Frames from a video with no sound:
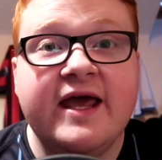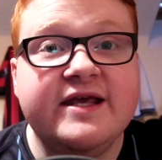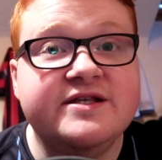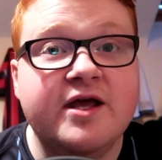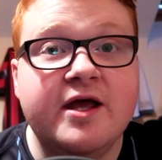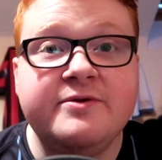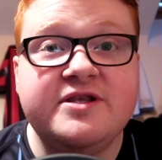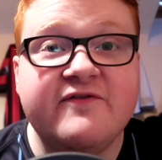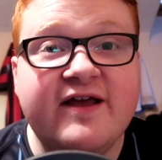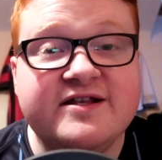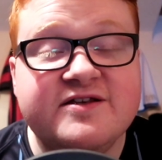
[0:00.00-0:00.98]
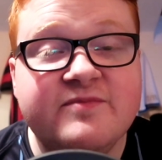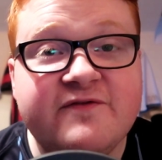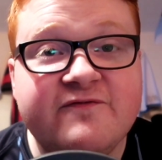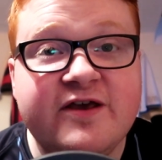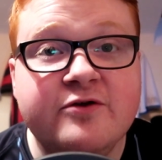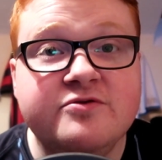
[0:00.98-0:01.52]
His defensive
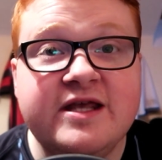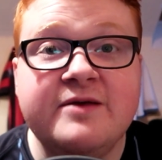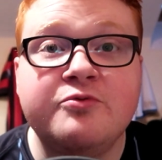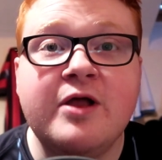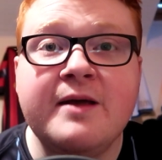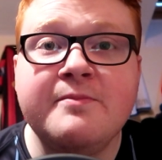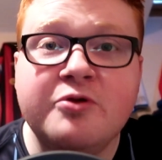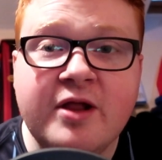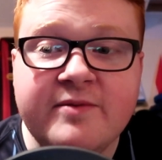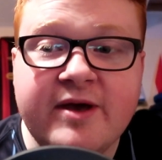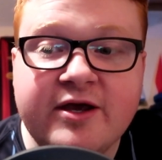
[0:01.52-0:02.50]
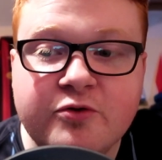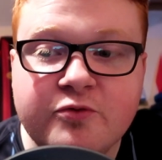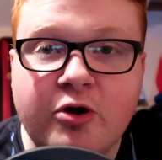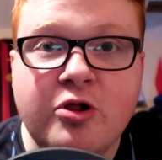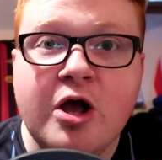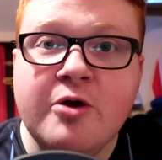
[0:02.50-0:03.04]
midfield, deep line, playmaker
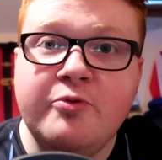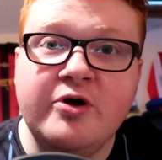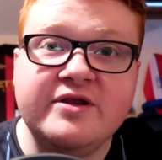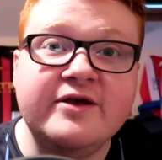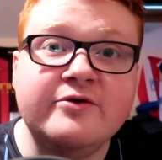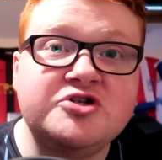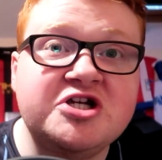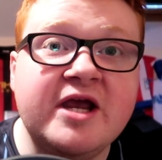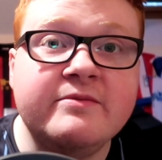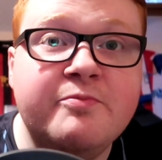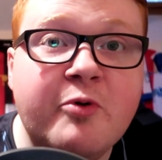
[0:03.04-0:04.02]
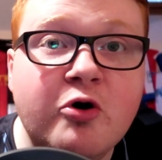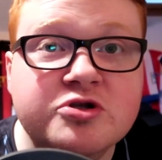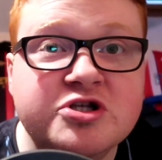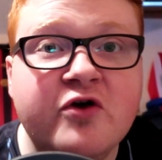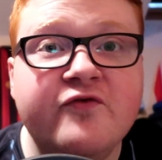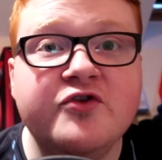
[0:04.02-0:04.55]
role, putting little chipped
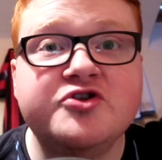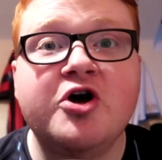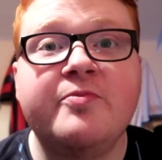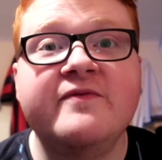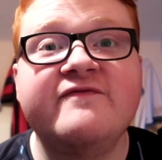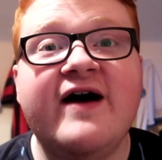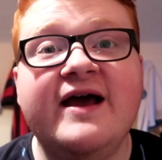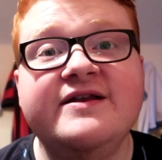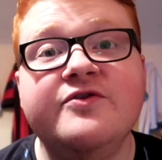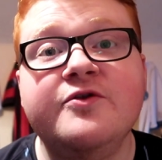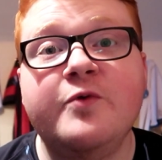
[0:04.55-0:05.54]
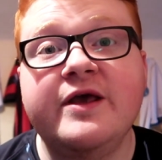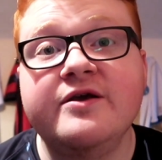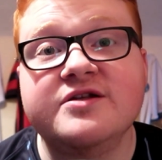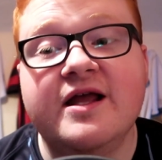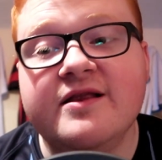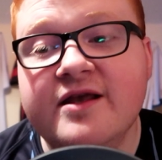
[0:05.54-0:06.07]
balls over the top and finding the
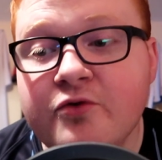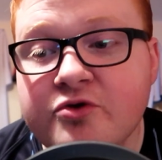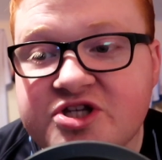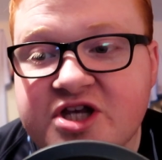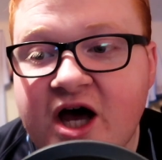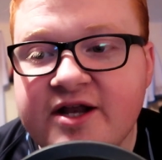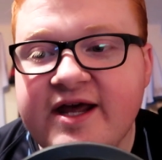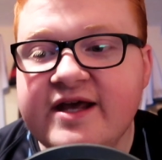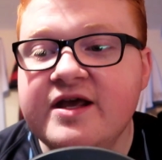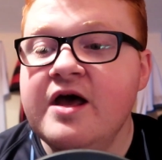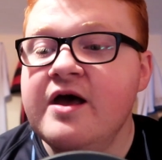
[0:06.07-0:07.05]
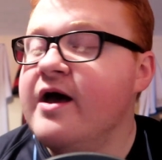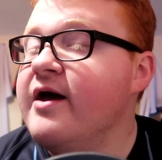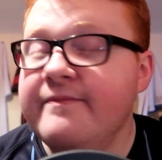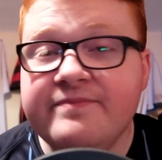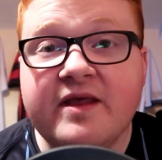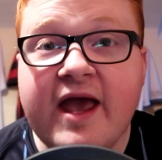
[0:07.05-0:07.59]
wingers like Leroy Sané.
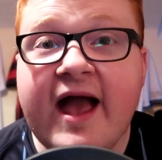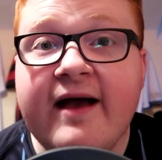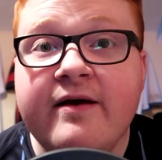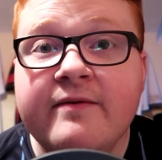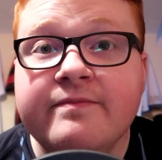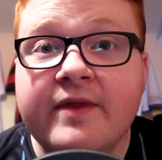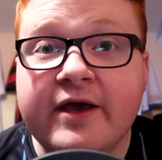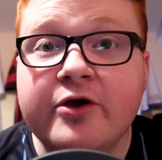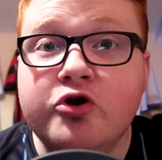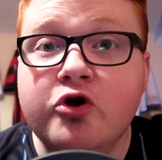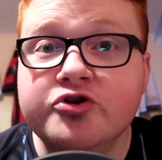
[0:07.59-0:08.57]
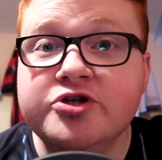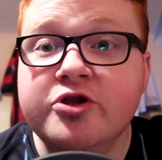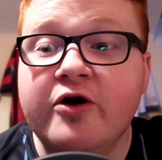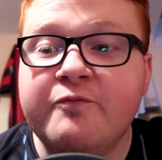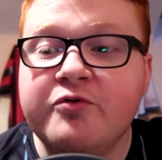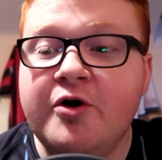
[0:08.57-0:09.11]
It could cause a
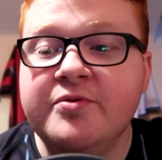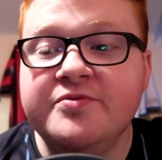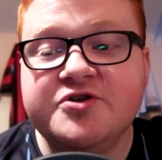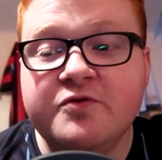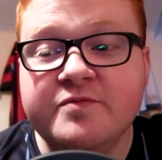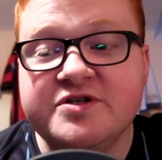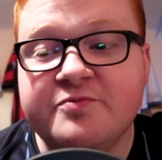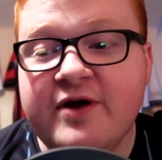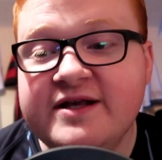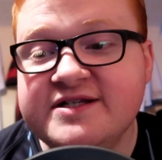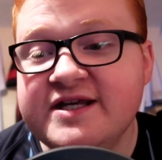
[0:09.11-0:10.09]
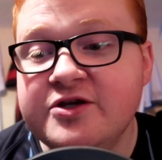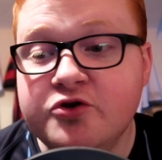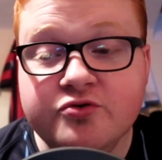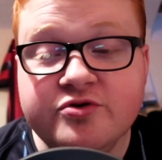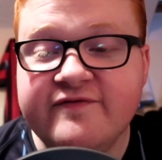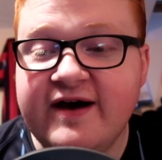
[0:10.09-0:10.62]
lot of problems. I wouldn't be surprised to see
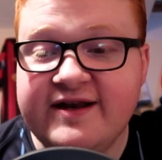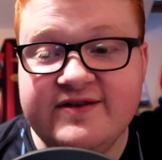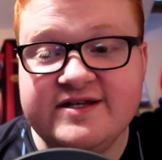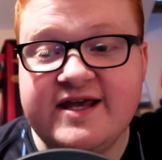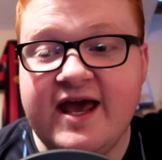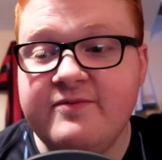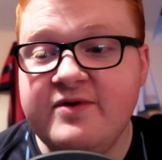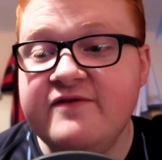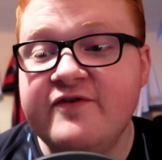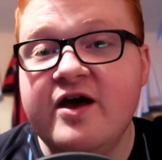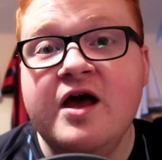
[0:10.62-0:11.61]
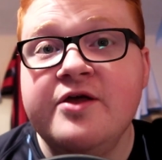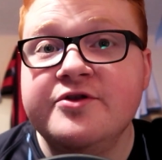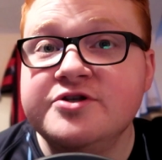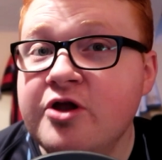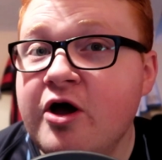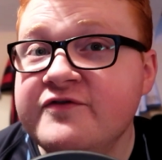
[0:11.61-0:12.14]
Gundogan in this game either.
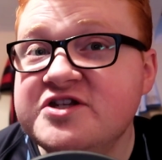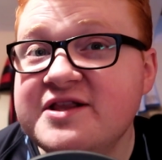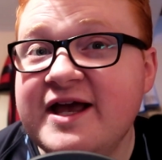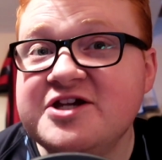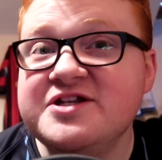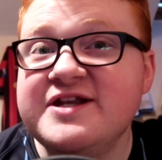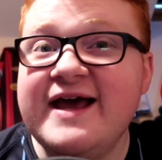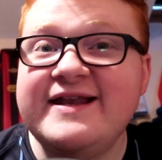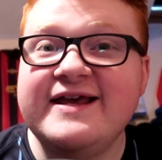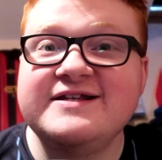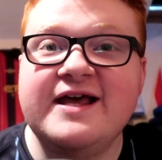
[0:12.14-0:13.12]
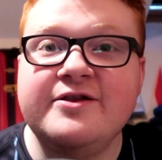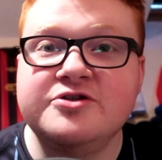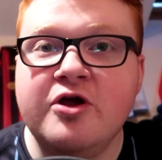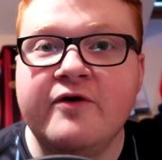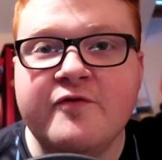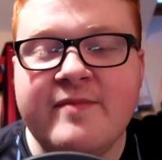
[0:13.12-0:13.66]
There's a lot of selection headaches there. There's
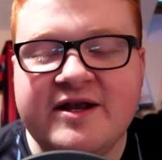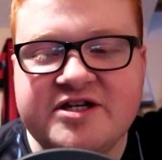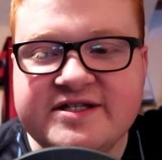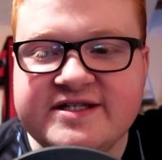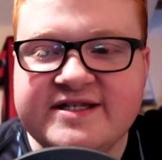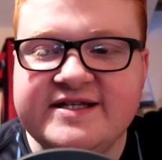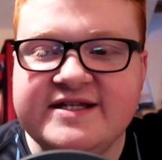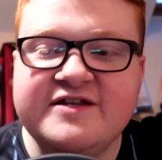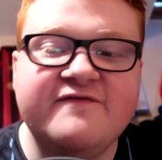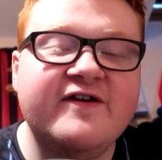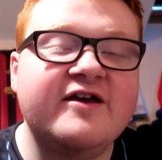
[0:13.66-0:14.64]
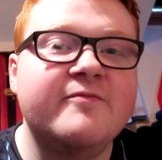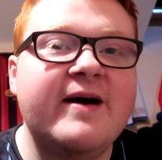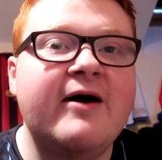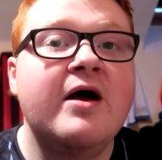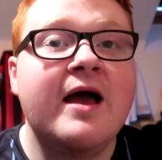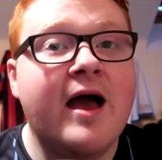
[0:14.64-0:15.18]
a lot for Manchester City to think about.